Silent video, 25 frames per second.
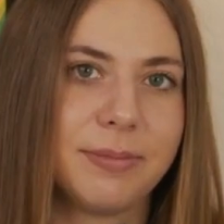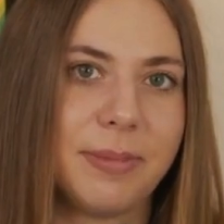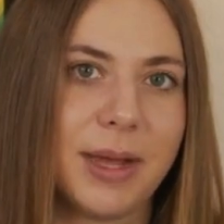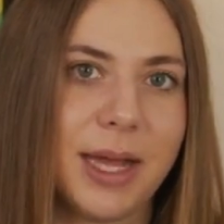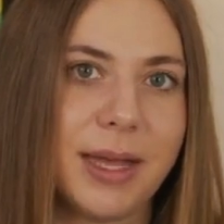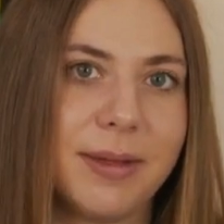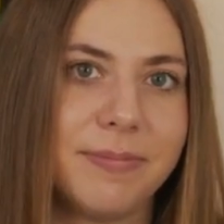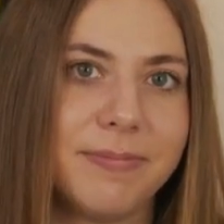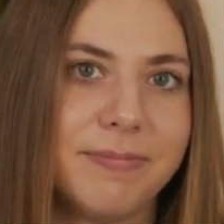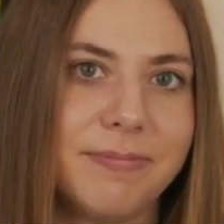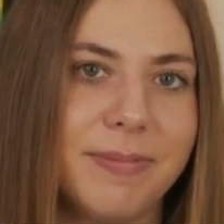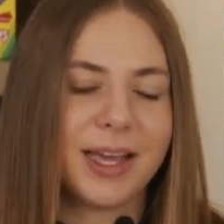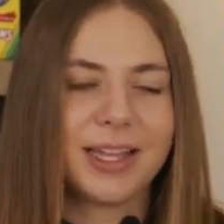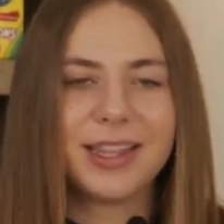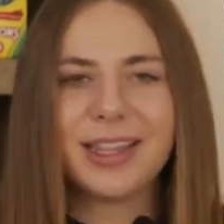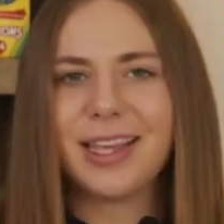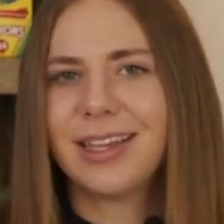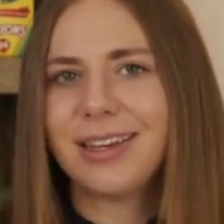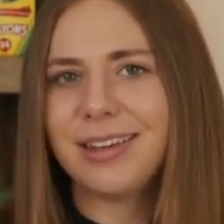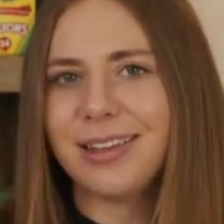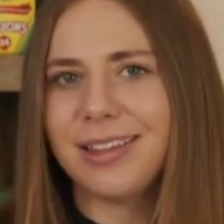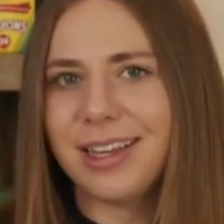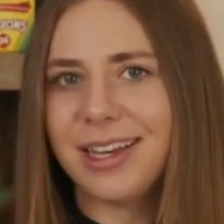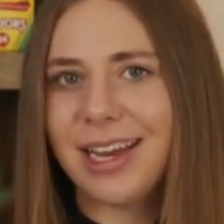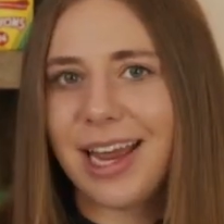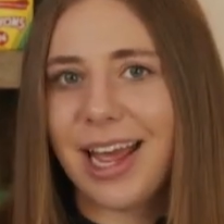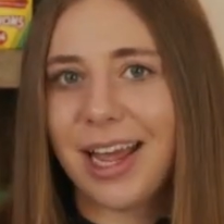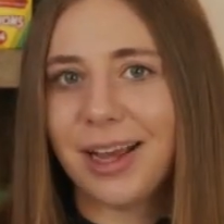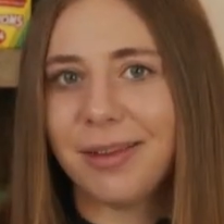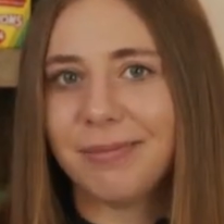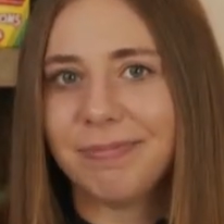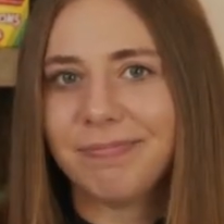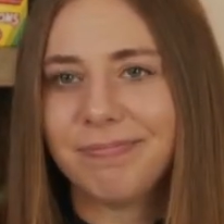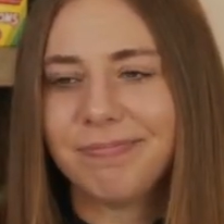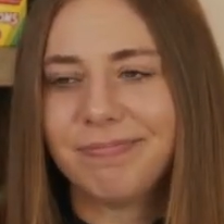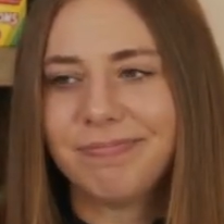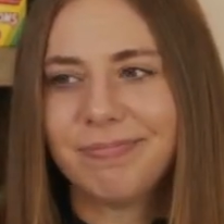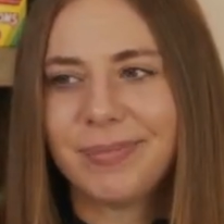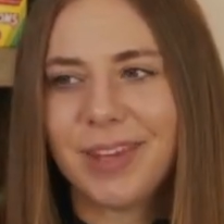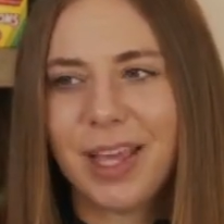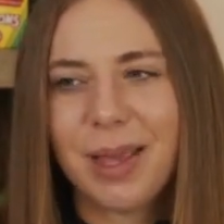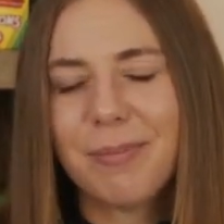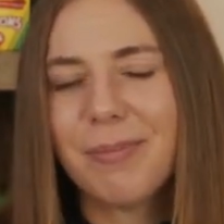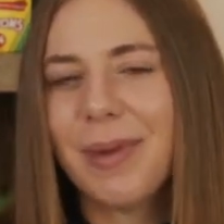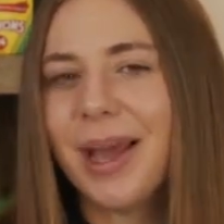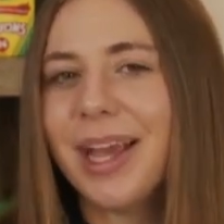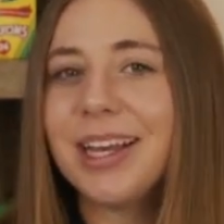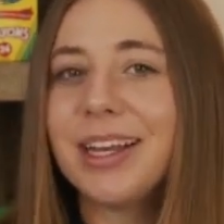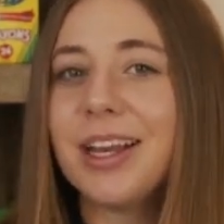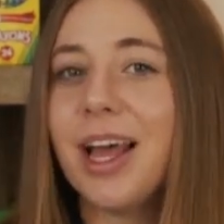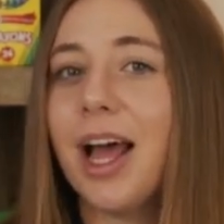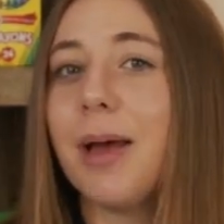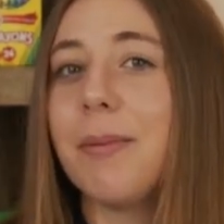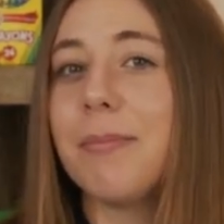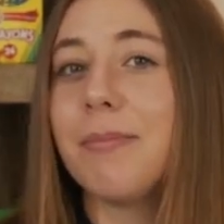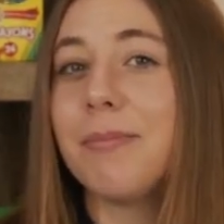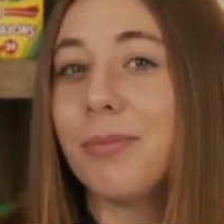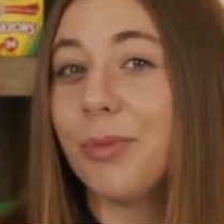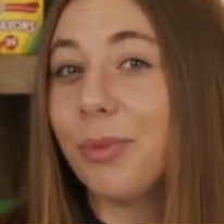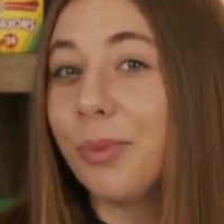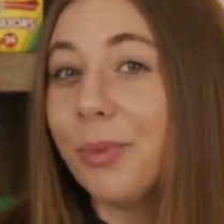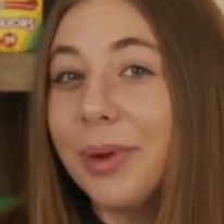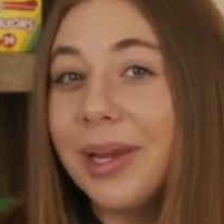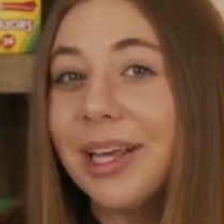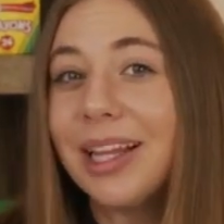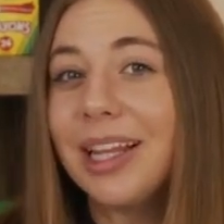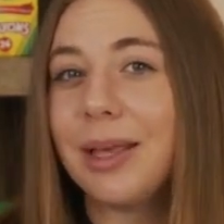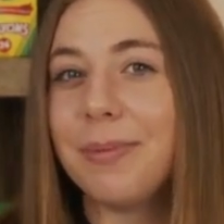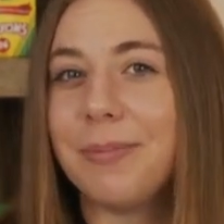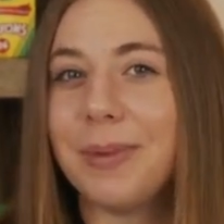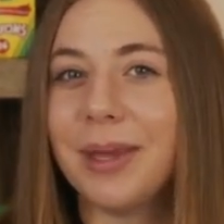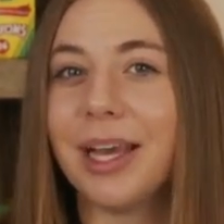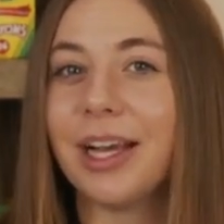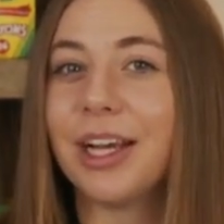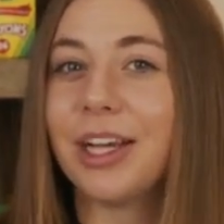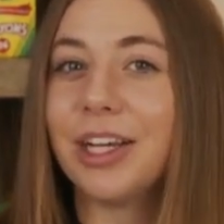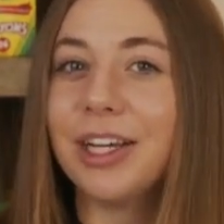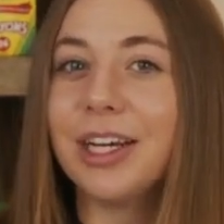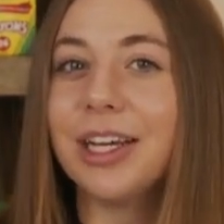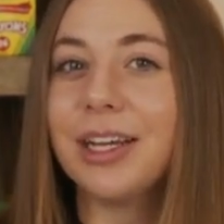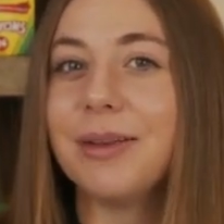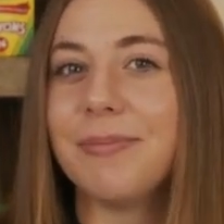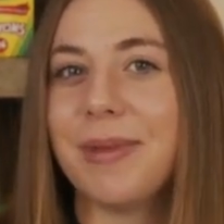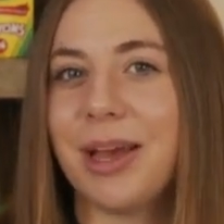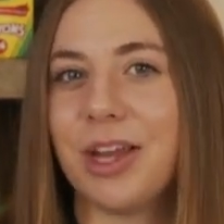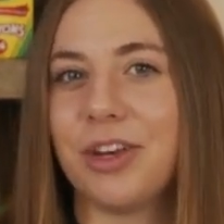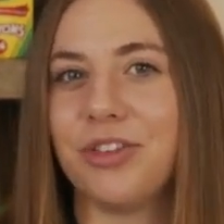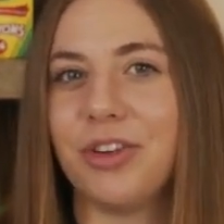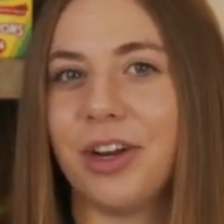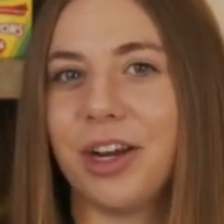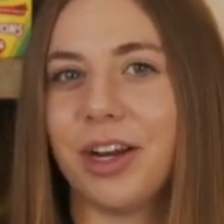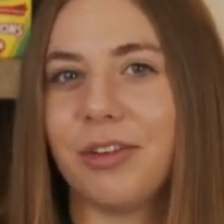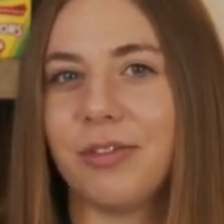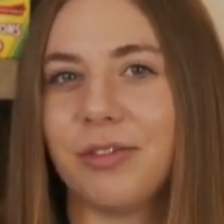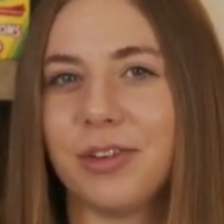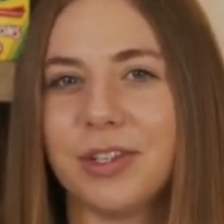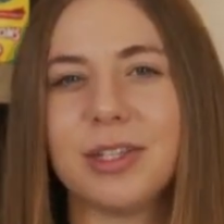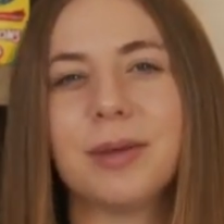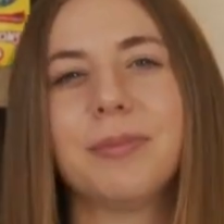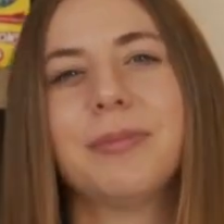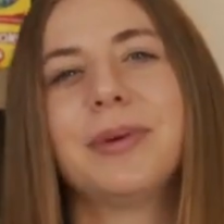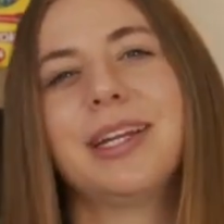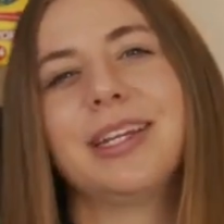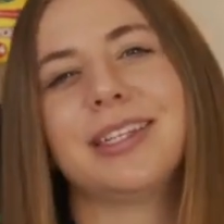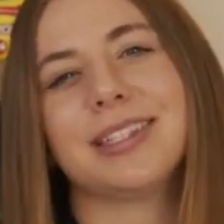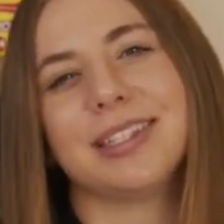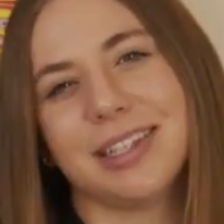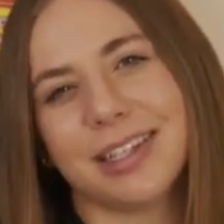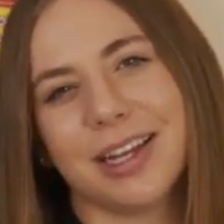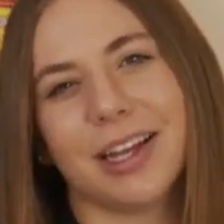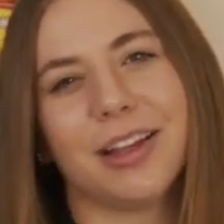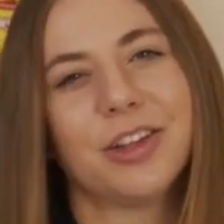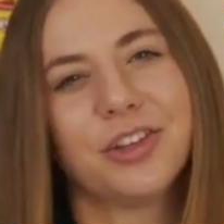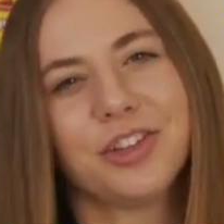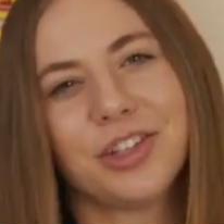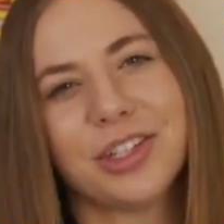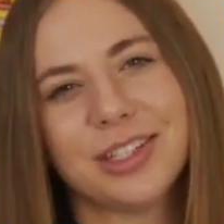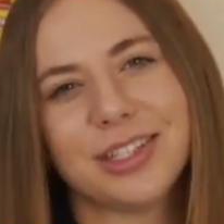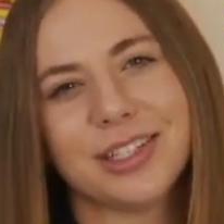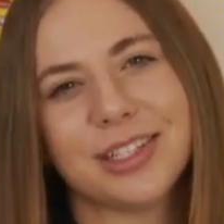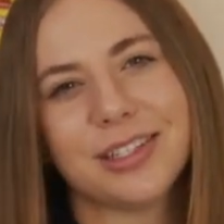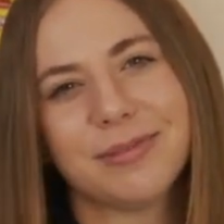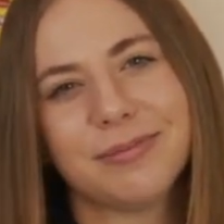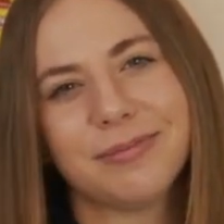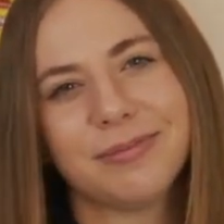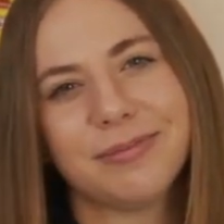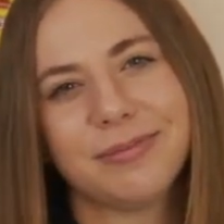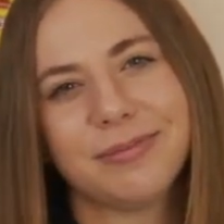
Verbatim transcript: But at the end of the day, it might not really be a good metric for somebody's intelligence.